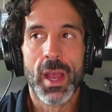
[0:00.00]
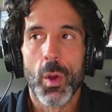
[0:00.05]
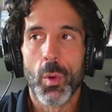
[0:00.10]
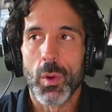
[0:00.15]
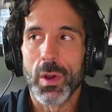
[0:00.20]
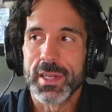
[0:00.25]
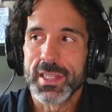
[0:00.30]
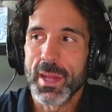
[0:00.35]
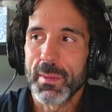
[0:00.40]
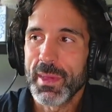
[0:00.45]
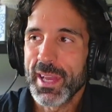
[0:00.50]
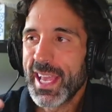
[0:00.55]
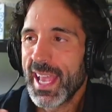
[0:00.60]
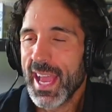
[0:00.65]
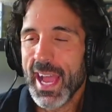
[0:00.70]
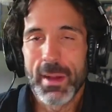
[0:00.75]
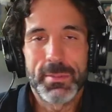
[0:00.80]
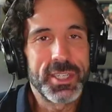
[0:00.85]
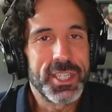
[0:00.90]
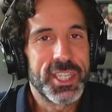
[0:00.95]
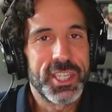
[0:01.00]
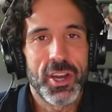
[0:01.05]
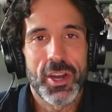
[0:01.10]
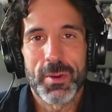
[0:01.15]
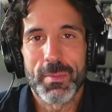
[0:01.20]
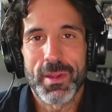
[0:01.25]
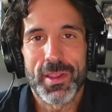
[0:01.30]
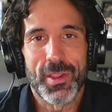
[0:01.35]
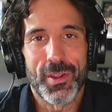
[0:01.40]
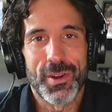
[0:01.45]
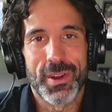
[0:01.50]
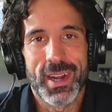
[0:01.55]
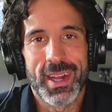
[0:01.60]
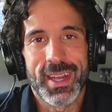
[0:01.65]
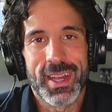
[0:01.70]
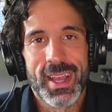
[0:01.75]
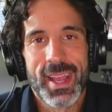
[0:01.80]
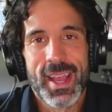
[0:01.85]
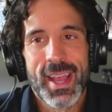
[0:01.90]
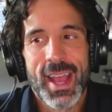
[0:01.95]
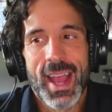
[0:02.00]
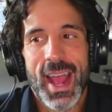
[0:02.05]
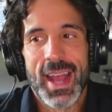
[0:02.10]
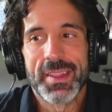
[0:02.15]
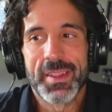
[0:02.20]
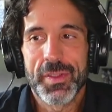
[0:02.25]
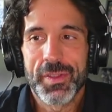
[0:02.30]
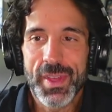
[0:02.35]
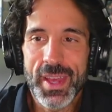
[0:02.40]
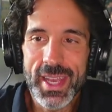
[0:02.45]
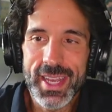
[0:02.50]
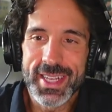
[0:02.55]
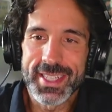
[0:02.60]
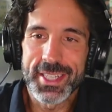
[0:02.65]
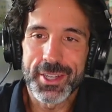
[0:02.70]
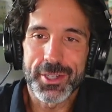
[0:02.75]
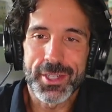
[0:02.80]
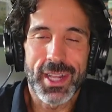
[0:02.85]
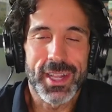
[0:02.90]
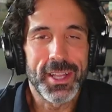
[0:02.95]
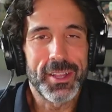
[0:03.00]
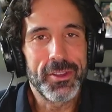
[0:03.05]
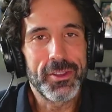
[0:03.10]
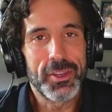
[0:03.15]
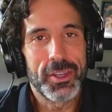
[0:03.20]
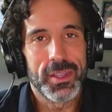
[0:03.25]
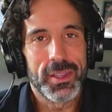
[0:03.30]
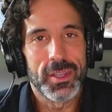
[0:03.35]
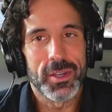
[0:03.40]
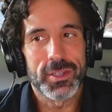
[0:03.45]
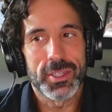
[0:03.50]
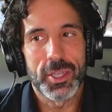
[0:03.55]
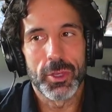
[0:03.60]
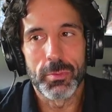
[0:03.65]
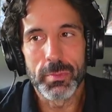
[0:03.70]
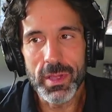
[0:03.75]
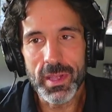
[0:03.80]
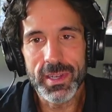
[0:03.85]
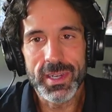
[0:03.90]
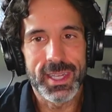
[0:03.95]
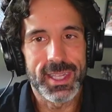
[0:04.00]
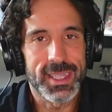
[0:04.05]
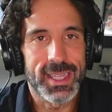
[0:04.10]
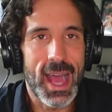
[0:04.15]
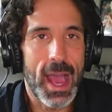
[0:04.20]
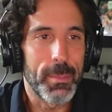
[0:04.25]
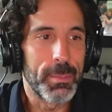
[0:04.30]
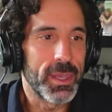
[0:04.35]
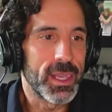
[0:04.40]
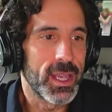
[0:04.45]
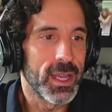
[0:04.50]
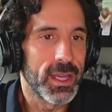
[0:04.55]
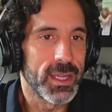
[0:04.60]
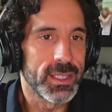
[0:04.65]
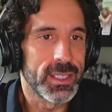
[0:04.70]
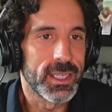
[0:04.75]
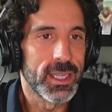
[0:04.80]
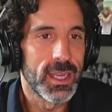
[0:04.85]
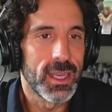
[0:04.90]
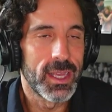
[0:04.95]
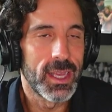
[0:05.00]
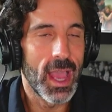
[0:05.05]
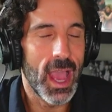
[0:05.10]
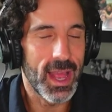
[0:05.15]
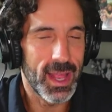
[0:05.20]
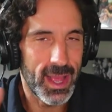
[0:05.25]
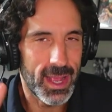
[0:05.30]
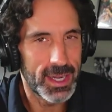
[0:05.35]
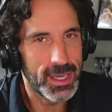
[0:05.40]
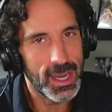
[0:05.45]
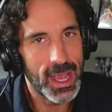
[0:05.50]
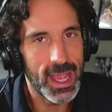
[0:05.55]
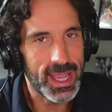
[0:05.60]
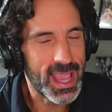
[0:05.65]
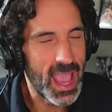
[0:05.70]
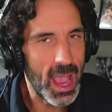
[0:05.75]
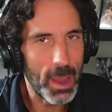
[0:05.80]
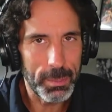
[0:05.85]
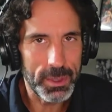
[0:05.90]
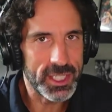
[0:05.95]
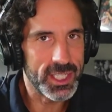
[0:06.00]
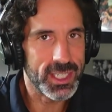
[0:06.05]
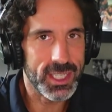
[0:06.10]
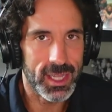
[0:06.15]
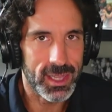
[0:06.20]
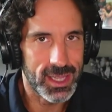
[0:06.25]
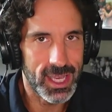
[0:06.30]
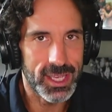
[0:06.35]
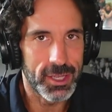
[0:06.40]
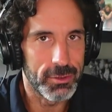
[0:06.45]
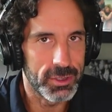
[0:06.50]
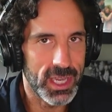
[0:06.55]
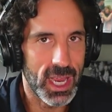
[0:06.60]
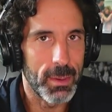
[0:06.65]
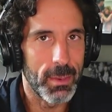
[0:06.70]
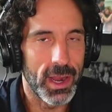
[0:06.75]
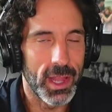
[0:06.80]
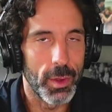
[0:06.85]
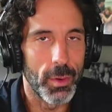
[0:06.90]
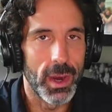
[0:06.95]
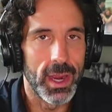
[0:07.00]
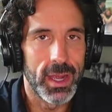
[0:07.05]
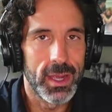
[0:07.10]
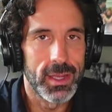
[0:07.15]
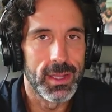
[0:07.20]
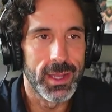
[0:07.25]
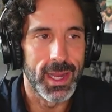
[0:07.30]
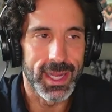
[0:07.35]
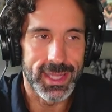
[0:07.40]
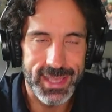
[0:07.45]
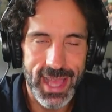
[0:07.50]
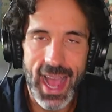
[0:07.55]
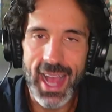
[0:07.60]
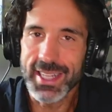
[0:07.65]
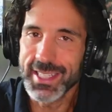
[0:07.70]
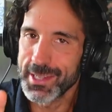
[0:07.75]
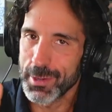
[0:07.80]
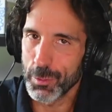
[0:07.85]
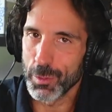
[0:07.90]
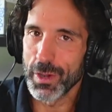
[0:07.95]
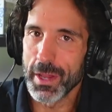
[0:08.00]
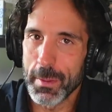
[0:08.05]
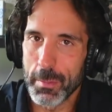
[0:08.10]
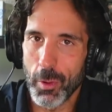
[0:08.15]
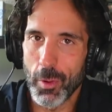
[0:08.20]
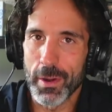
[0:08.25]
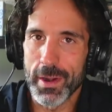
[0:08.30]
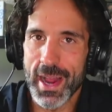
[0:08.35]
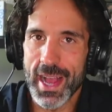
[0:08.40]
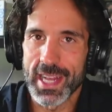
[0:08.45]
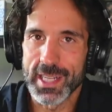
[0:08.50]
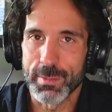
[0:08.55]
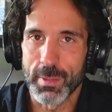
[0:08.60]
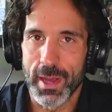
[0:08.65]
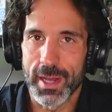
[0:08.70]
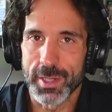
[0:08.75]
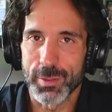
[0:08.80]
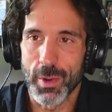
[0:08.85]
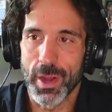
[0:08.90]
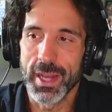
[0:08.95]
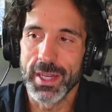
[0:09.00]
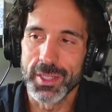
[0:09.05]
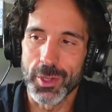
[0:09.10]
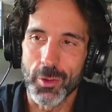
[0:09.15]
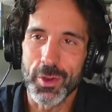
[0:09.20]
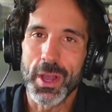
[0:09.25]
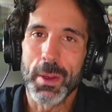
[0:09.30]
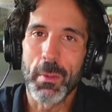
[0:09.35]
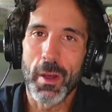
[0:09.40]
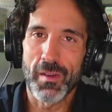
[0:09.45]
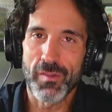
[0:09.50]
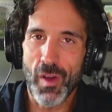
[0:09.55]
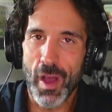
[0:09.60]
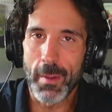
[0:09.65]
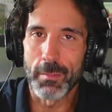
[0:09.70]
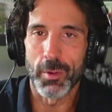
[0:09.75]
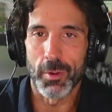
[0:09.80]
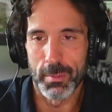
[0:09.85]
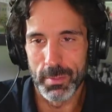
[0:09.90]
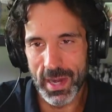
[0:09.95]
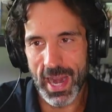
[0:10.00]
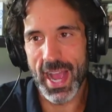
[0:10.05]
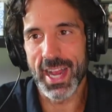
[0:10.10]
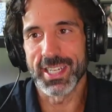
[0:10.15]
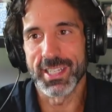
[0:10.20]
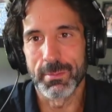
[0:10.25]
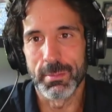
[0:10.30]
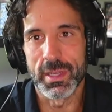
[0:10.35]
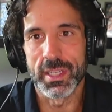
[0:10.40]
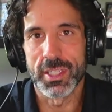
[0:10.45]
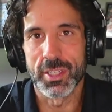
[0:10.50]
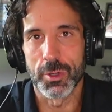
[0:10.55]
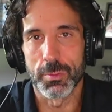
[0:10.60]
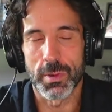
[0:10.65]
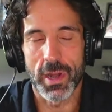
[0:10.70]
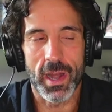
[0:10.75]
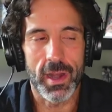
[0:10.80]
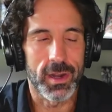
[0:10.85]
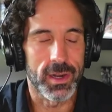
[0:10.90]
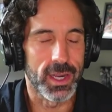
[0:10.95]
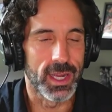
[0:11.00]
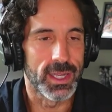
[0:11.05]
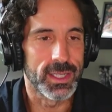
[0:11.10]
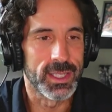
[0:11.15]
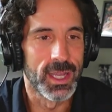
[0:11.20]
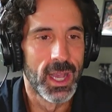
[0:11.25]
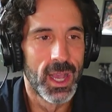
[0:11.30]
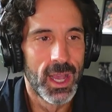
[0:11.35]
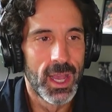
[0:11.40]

Whereas I'm like, hey, I'm just sharing my learning. And the thing is, there's humility in that, because and it can't be just a thing you say, by the way. Like, that's a really important aspect, right? Don't come off humble, but actually be super arrogant.